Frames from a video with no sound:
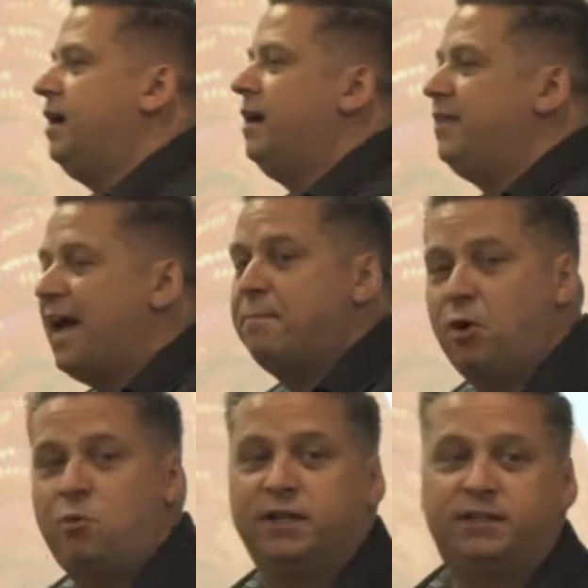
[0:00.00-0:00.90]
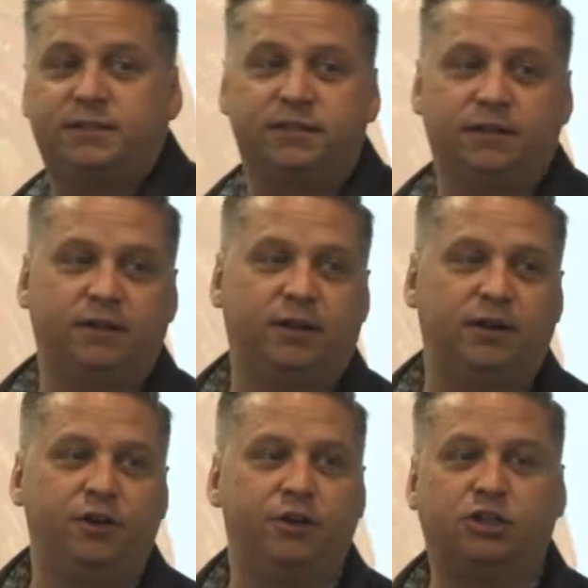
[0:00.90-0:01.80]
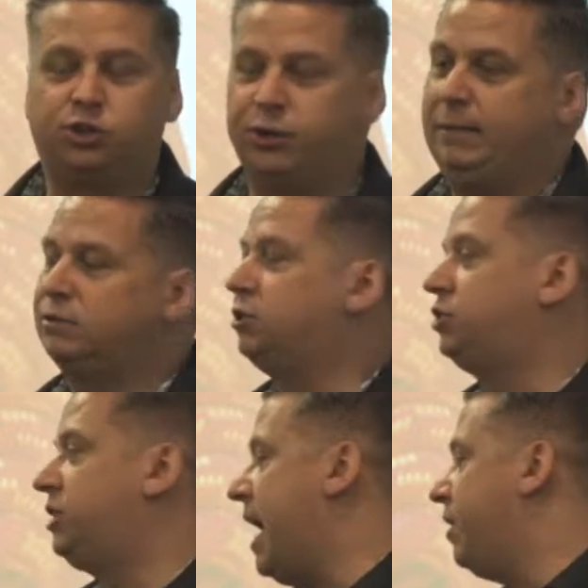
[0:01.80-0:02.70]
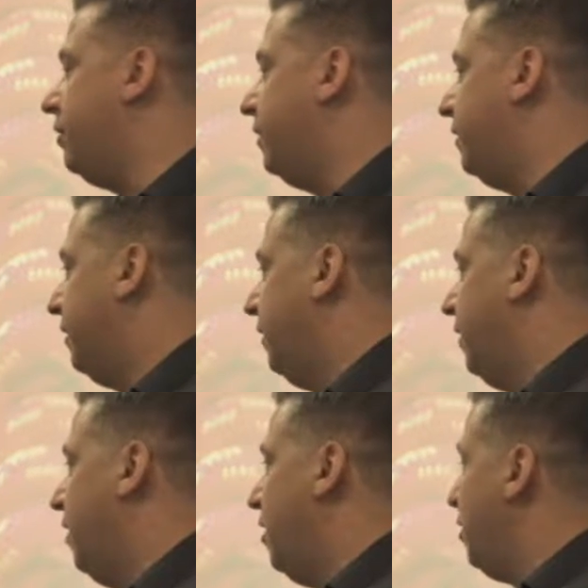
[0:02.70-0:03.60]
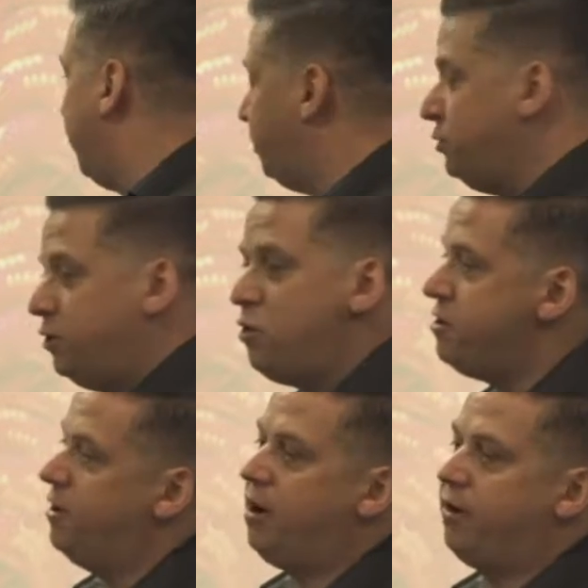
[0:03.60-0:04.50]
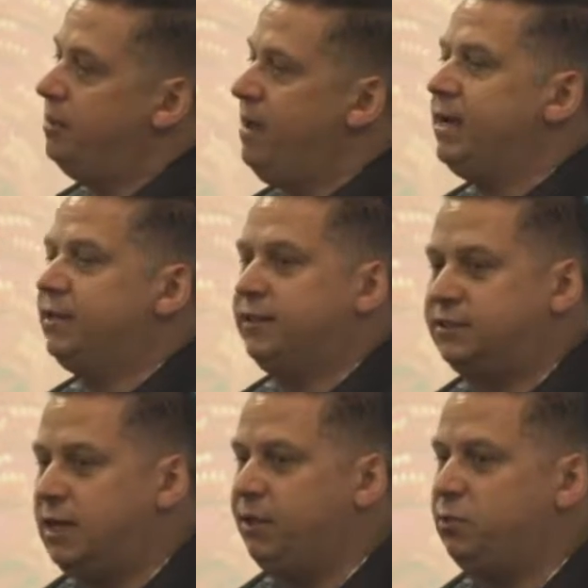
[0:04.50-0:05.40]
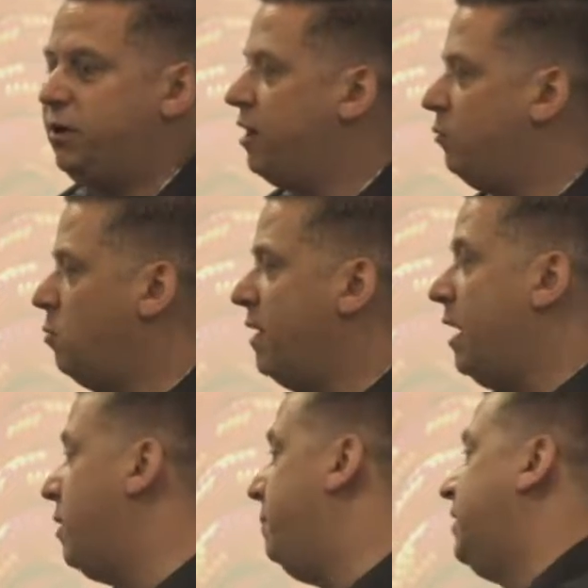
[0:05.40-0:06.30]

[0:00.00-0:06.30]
In that moment, your dreams are shattered. Because you know you're not going to make it to the summit without a rope. It would be